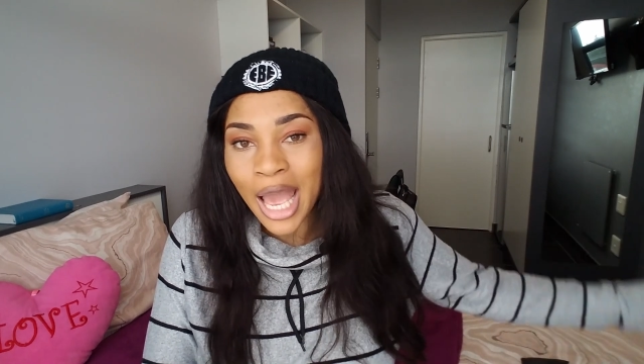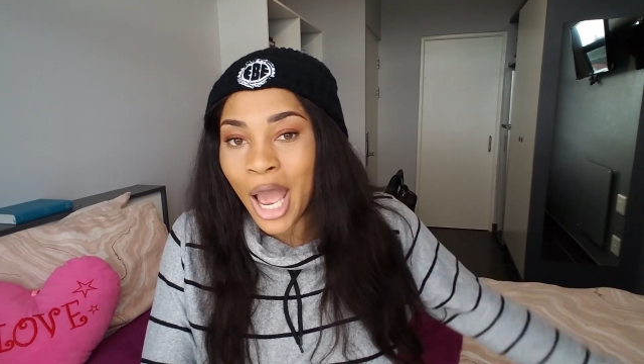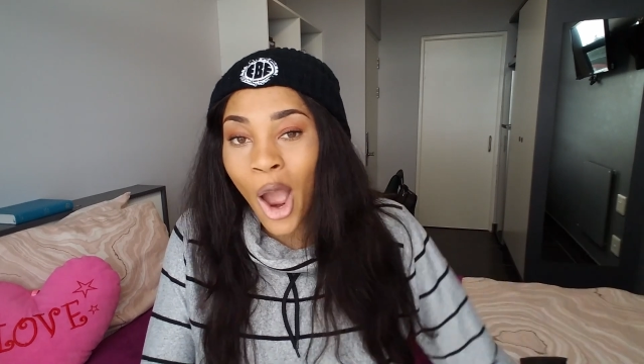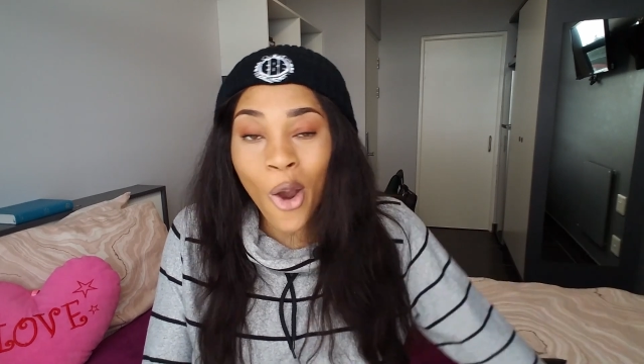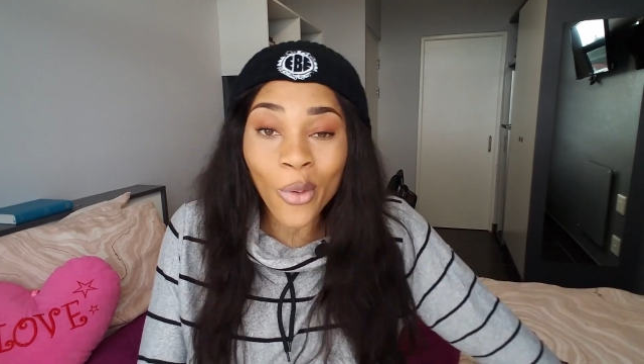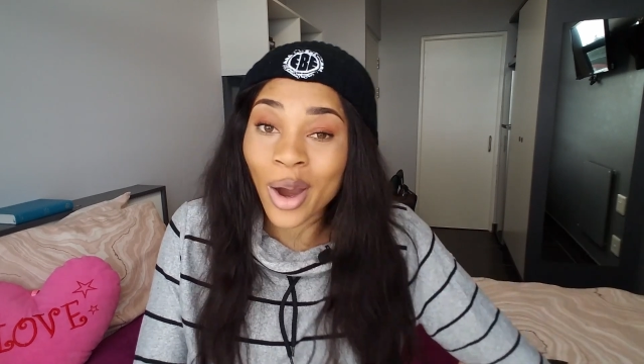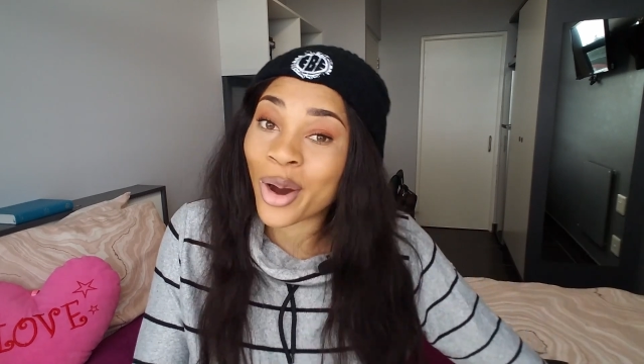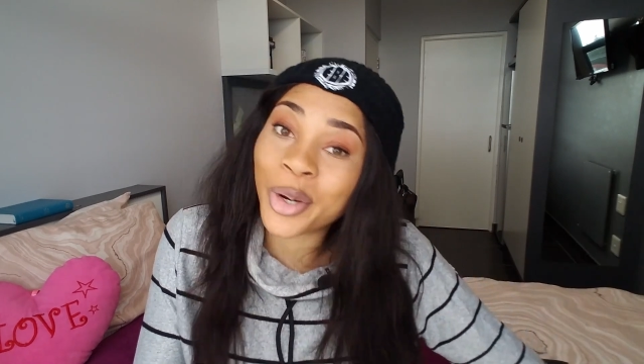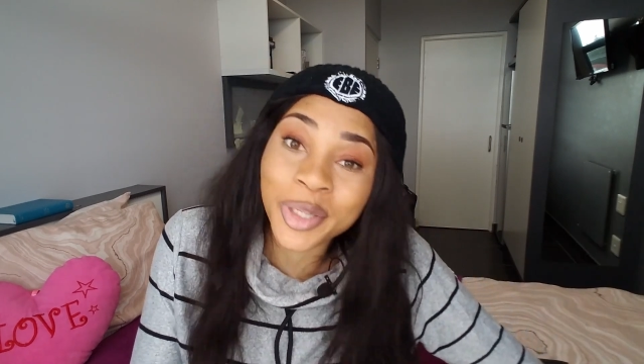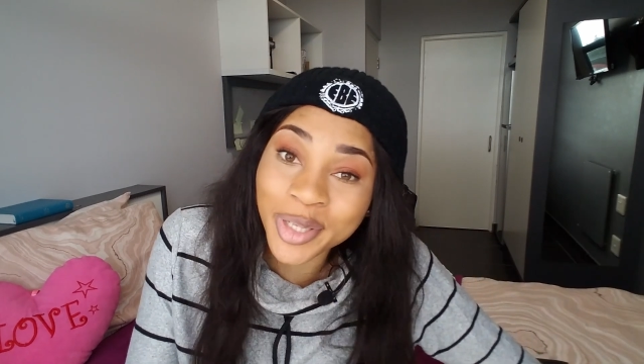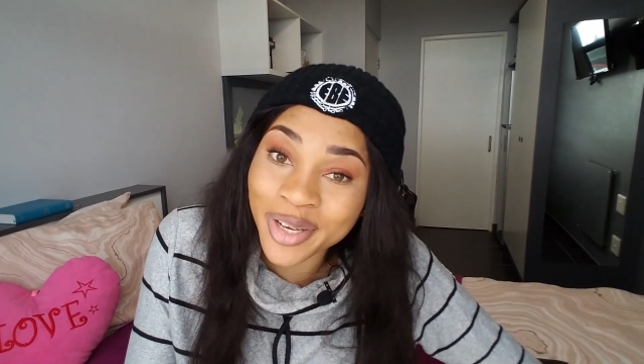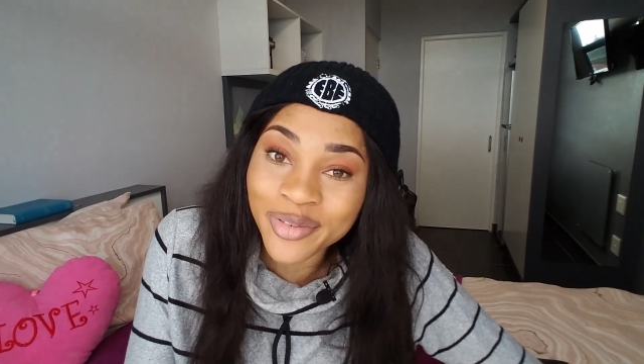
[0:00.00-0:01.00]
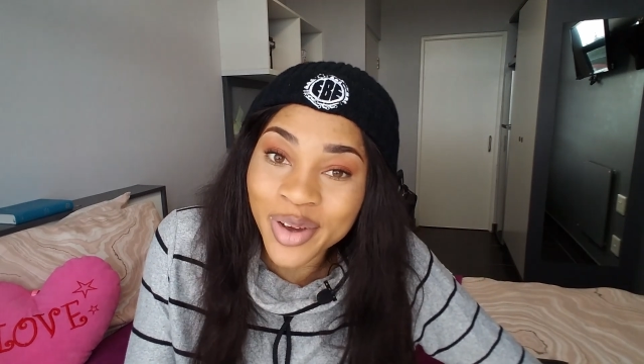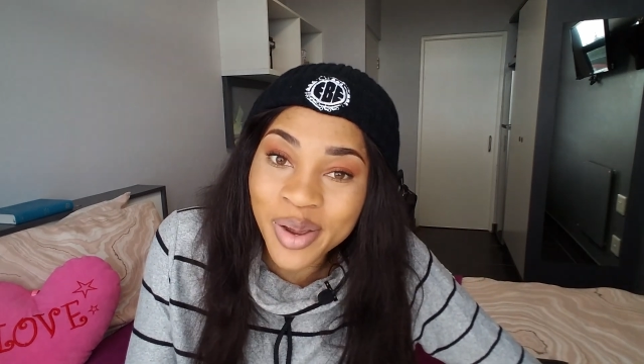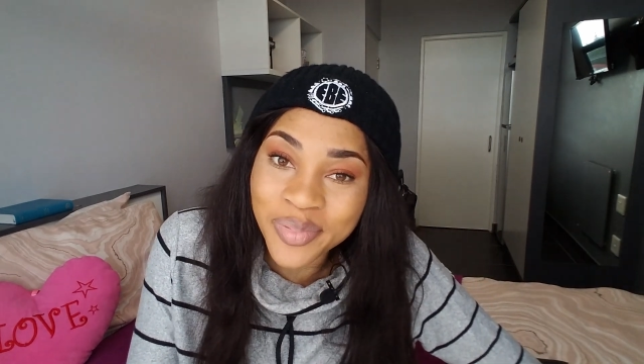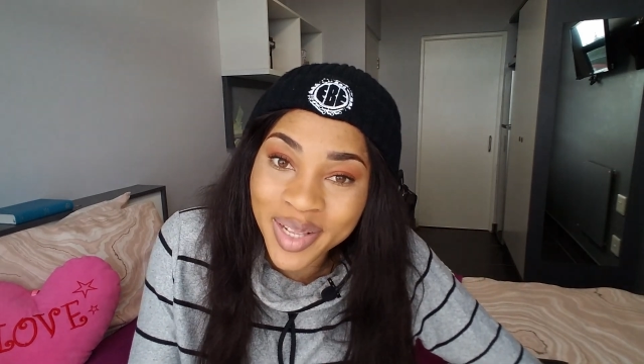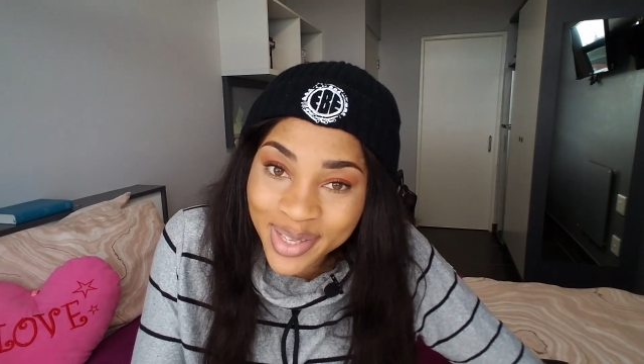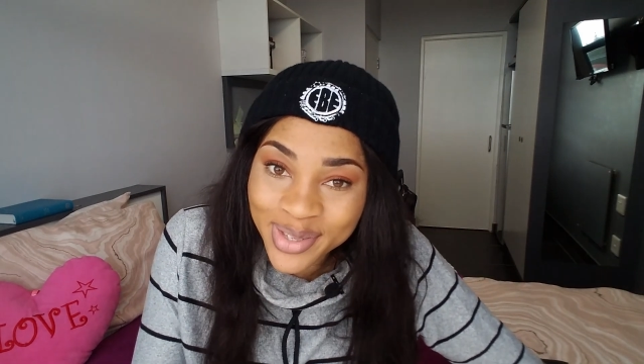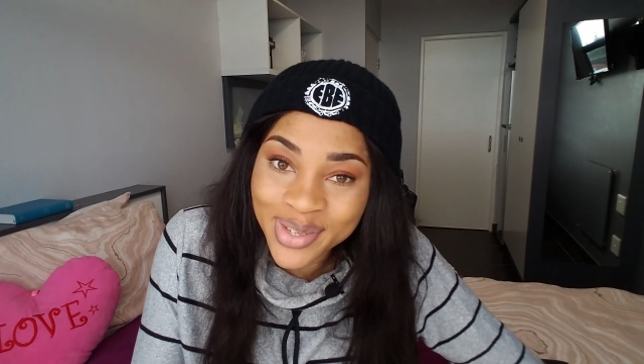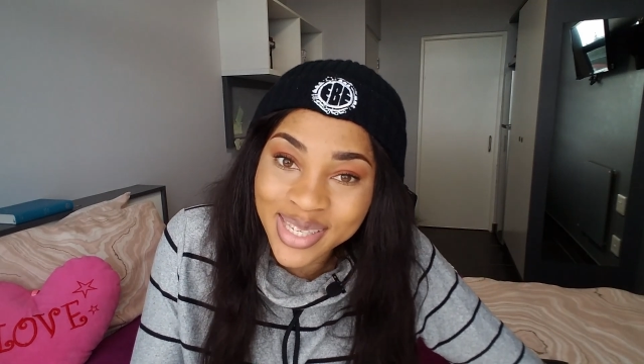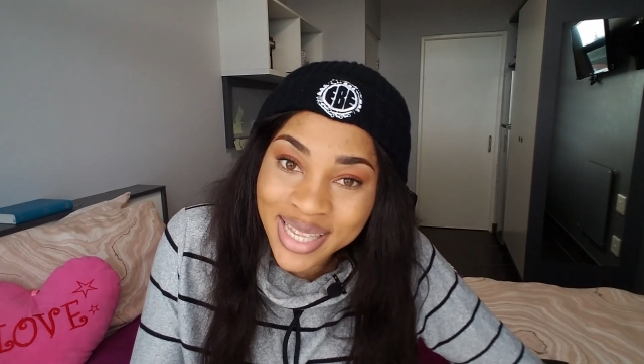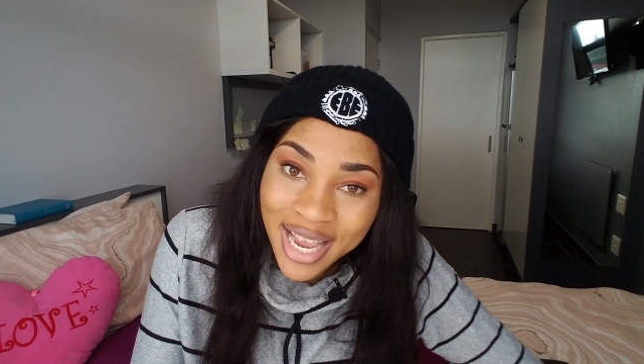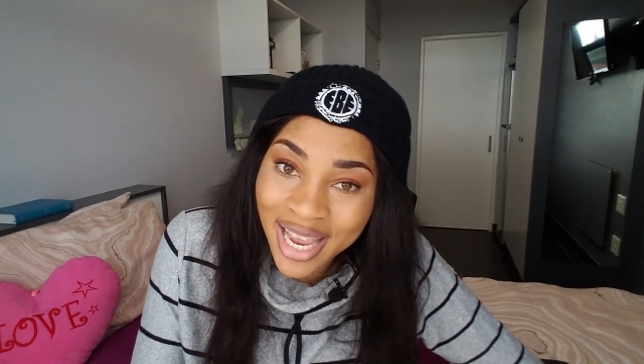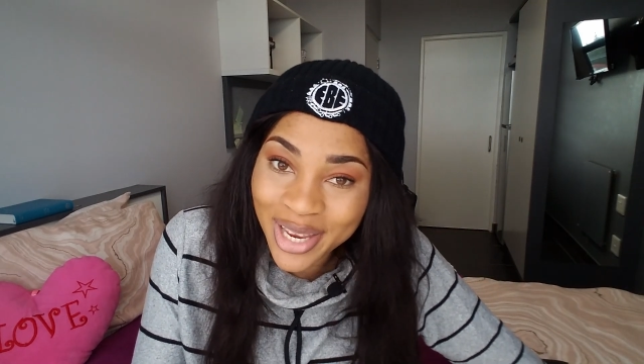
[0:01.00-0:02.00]
we're all looking for a place to
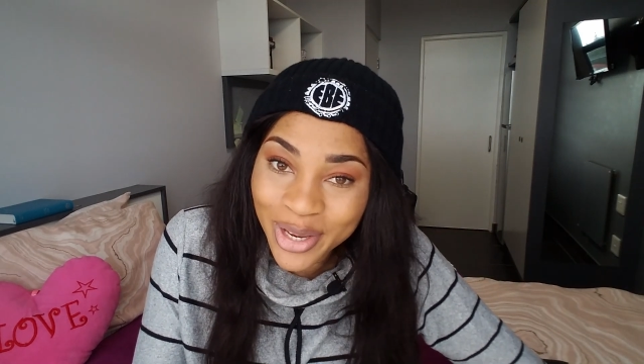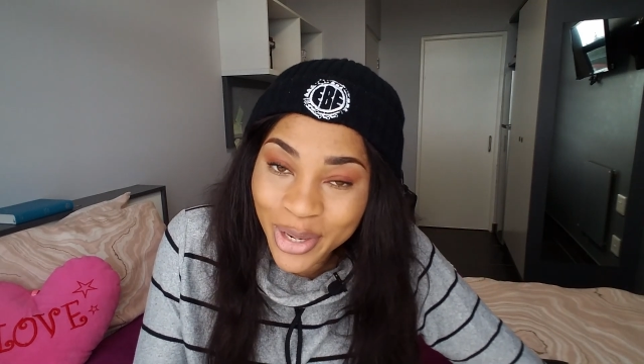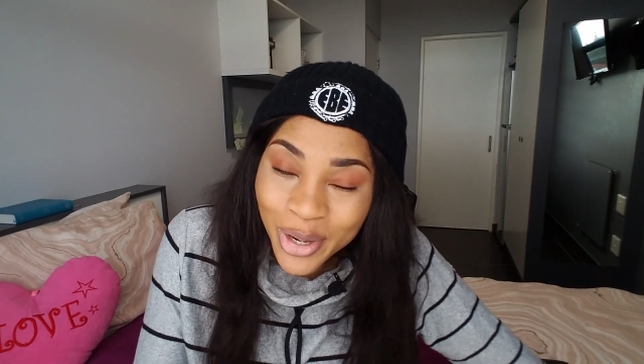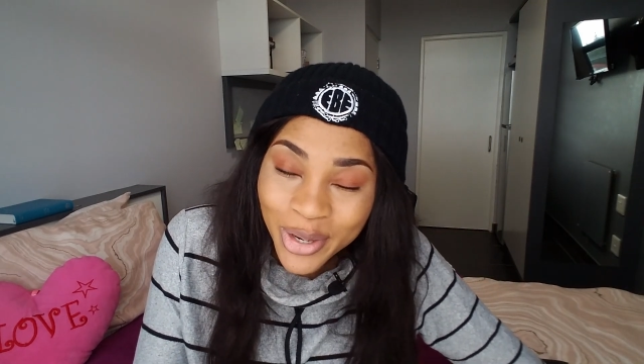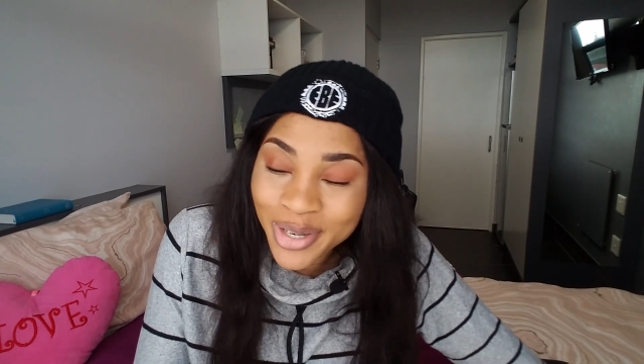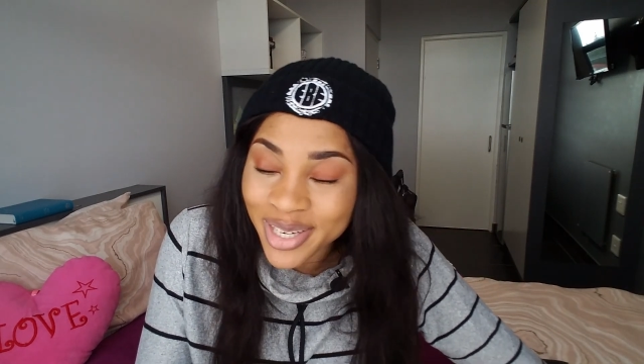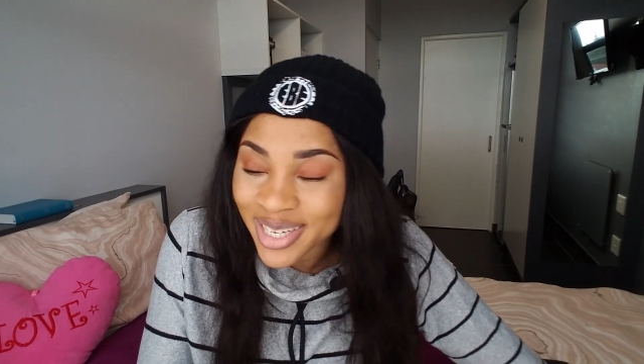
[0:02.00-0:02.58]
stay, you know.